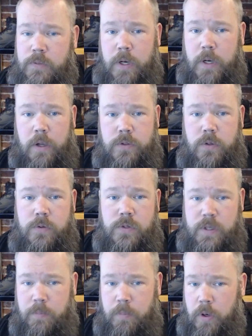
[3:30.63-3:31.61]
but also
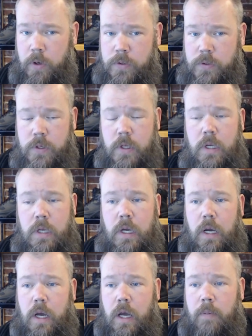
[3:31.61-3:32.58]
zippers,
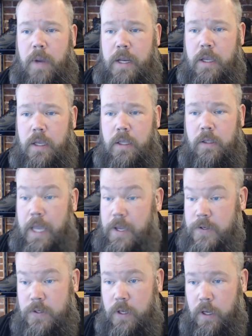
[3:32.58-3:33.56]
any
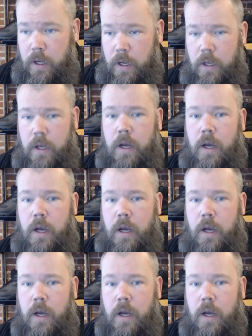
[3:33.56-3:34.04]
lacing.